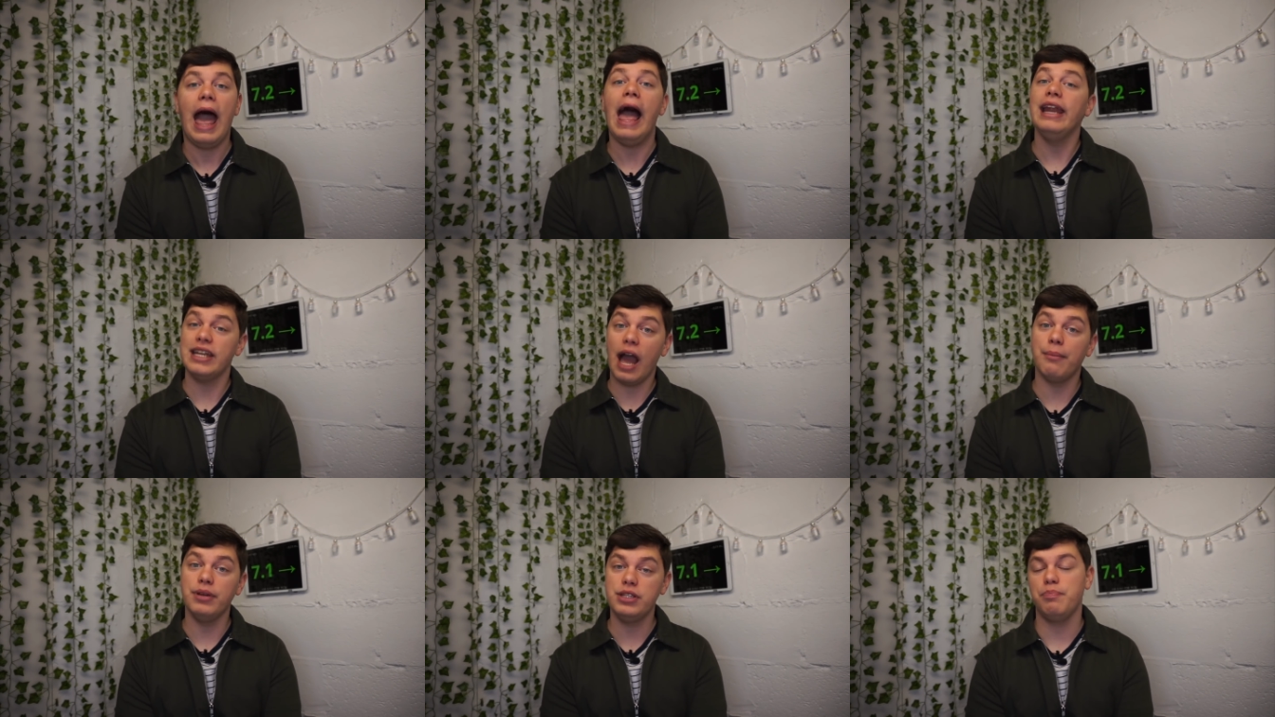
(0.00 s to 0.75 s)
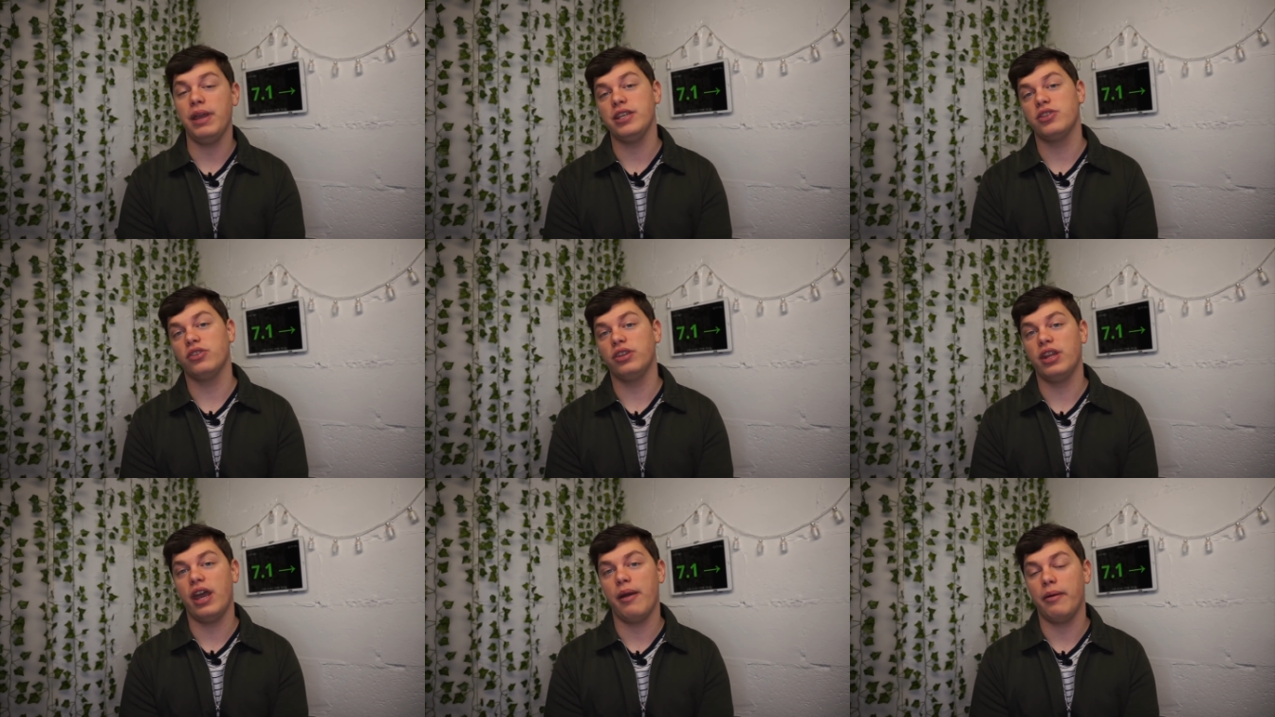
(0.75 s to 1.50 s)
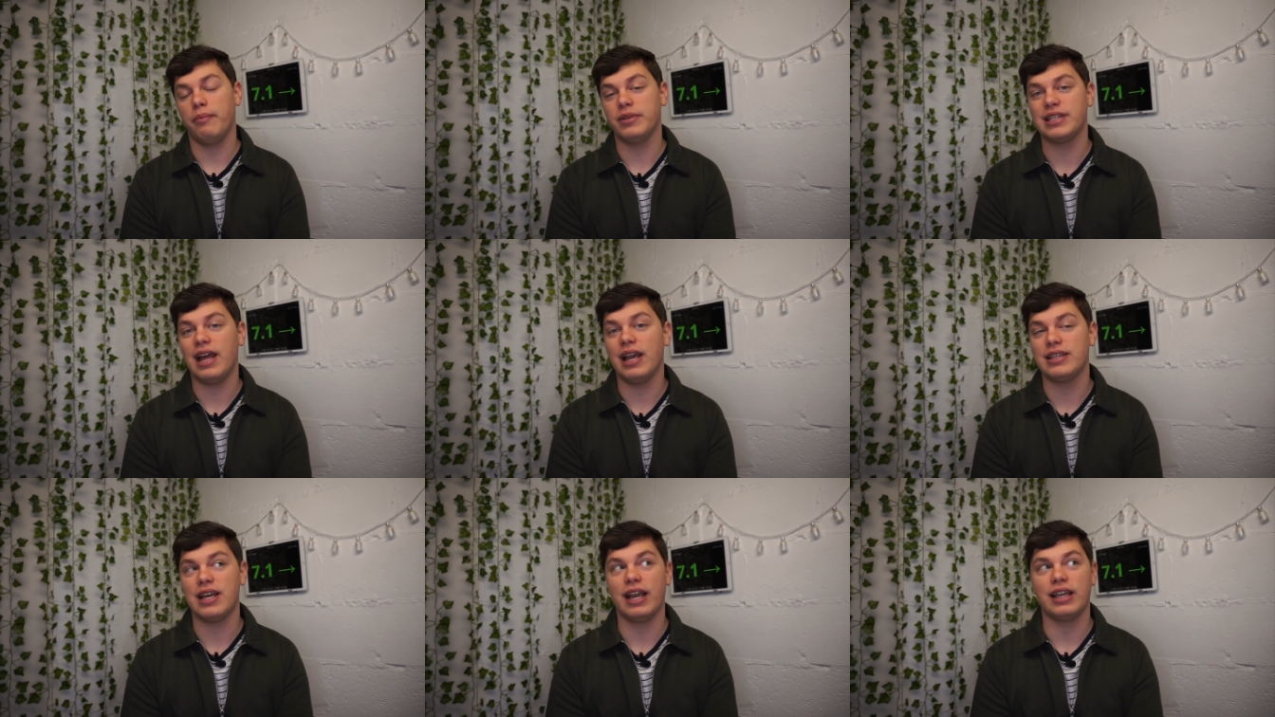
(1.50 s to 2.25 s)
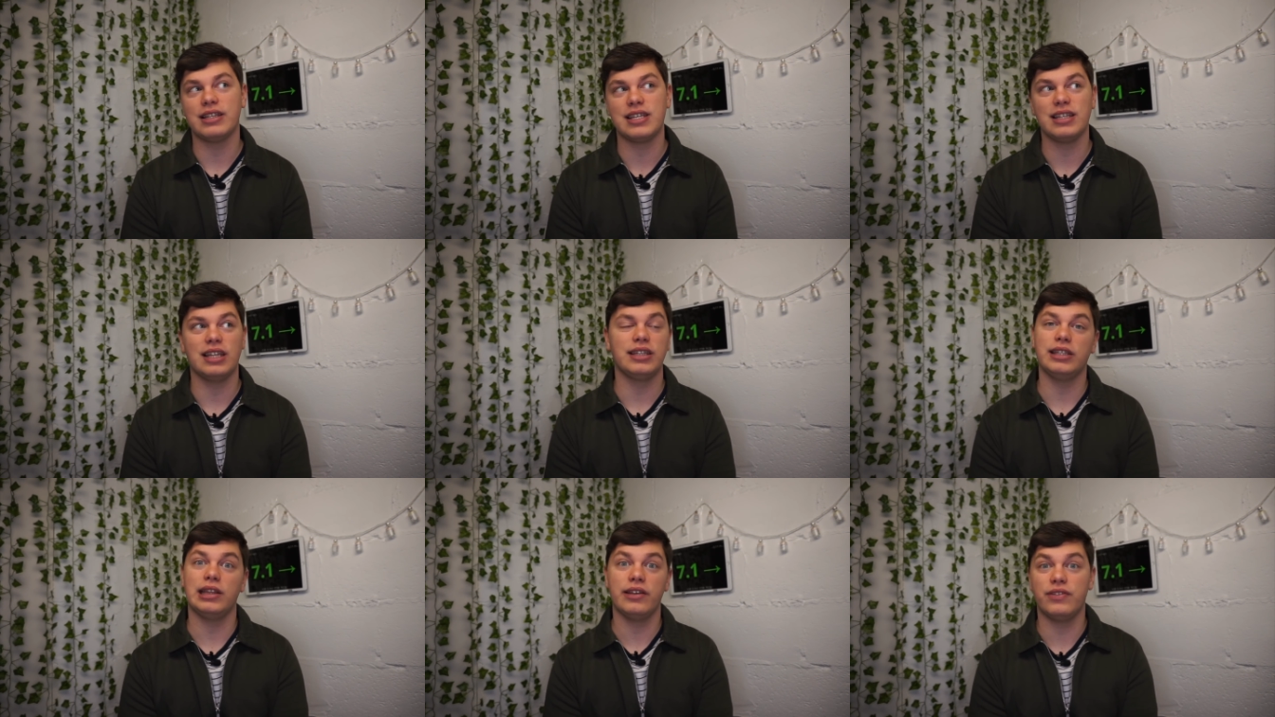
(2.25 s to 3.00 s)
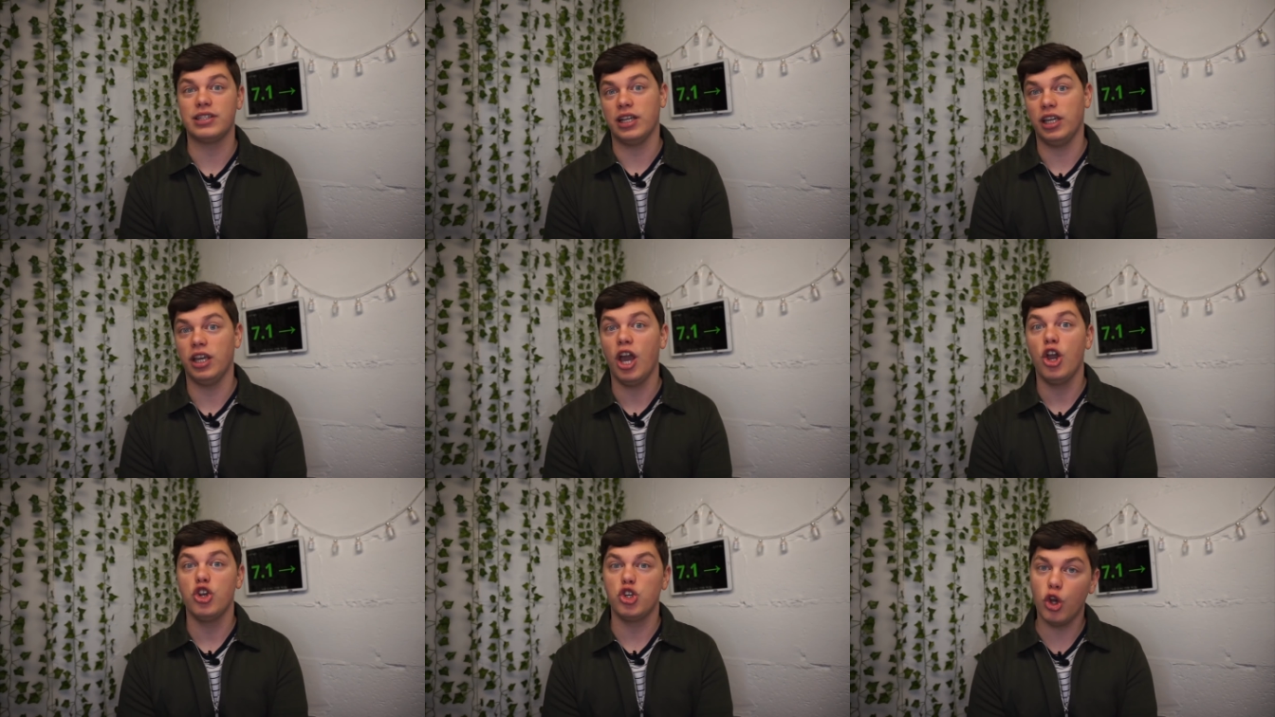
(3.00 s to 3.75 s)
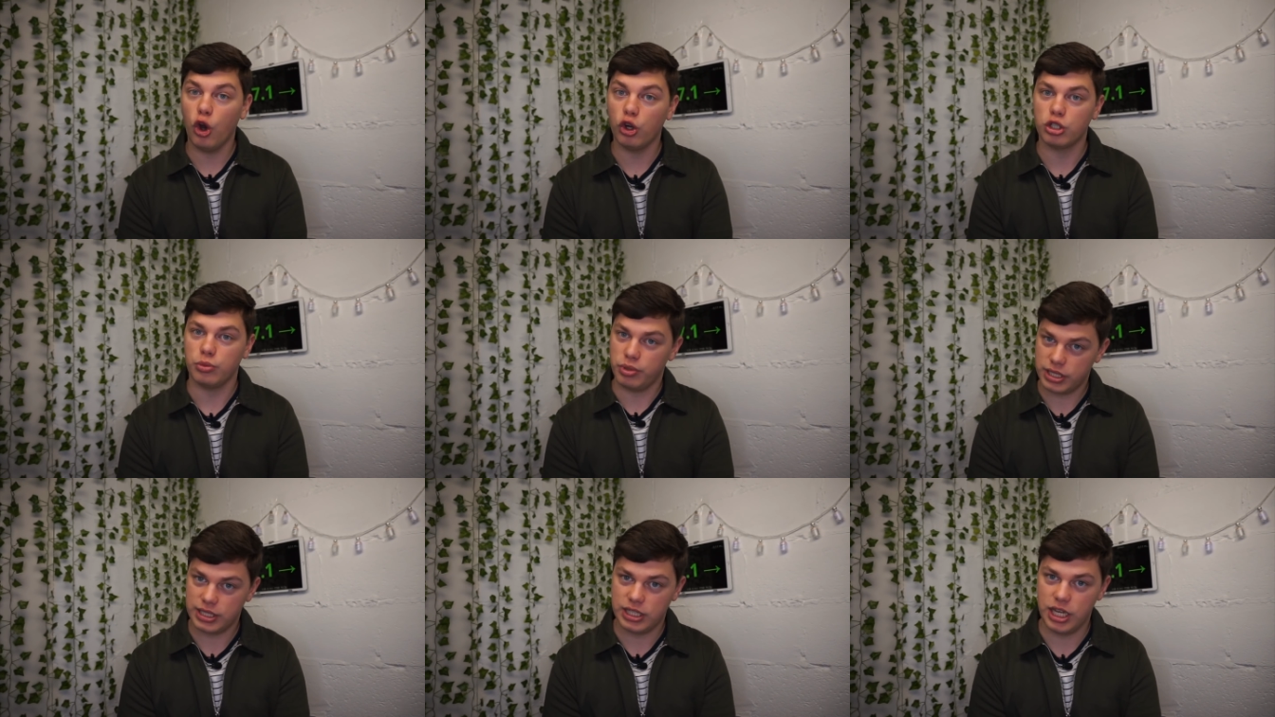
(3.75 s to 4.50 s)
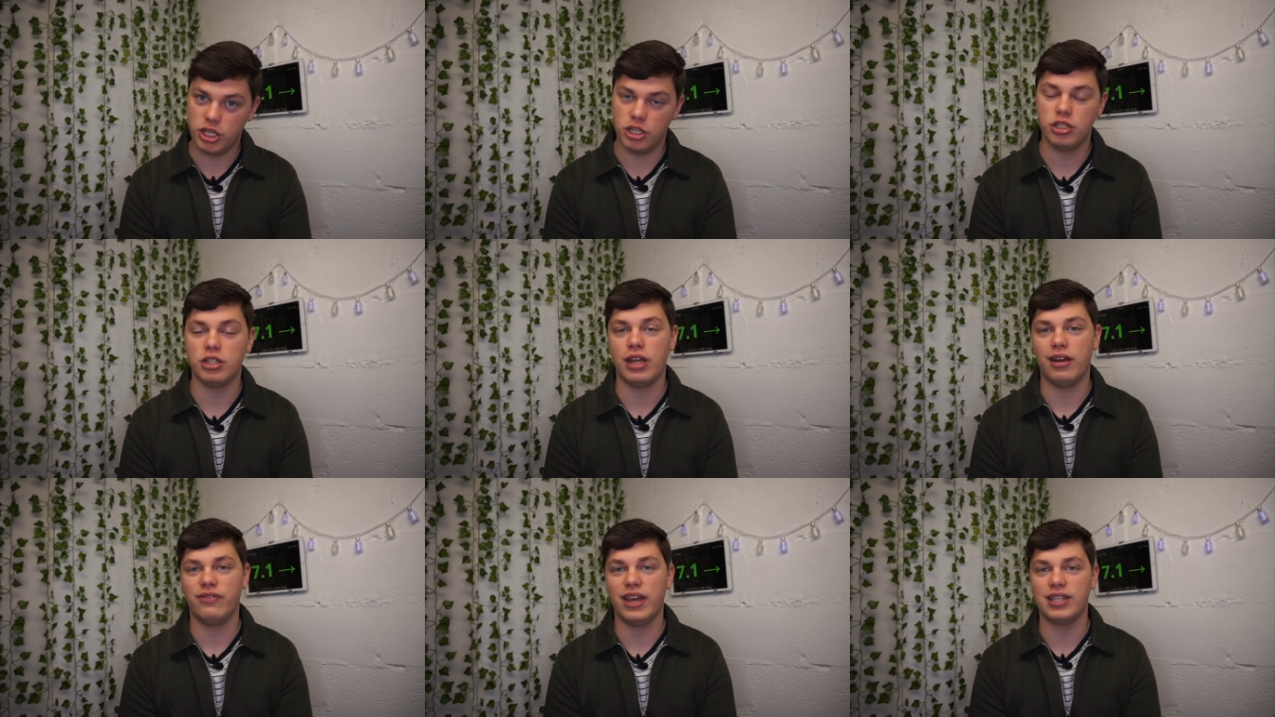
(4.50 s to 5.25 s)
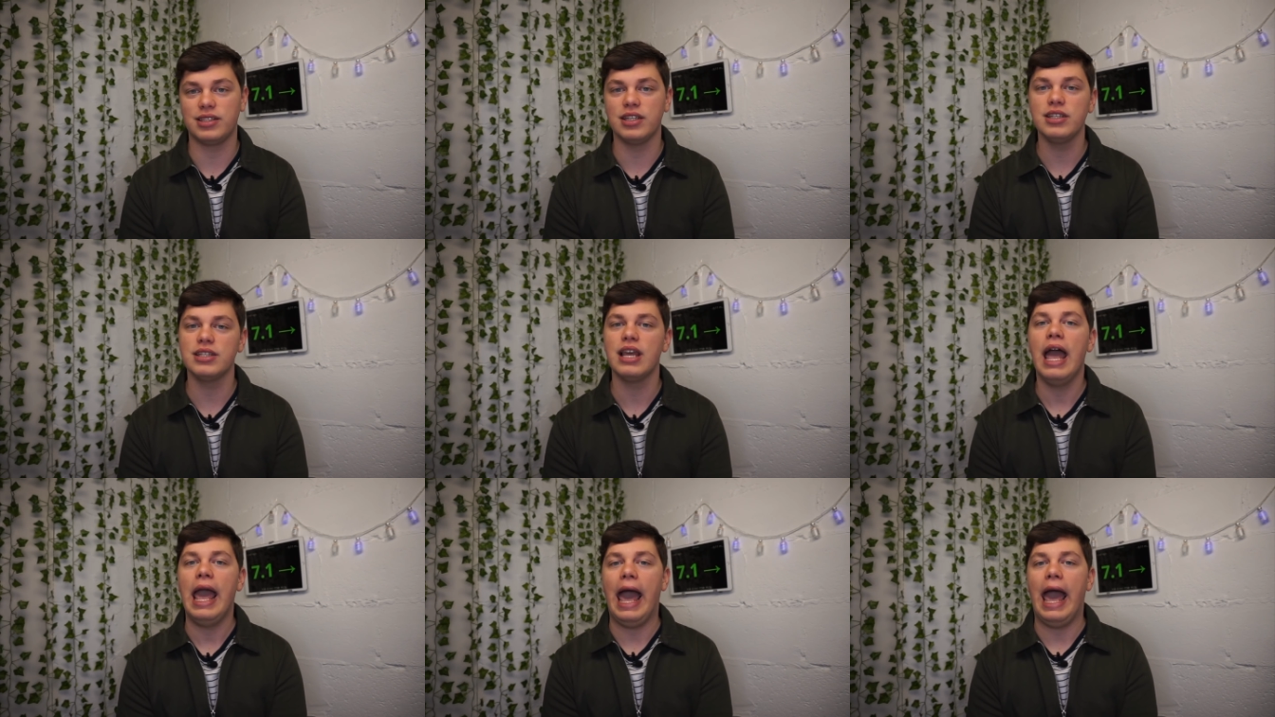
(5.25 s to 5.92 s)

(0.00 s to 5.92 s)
Ed Abbott, based on their slides, I can say that they delivered a short presentation to their investors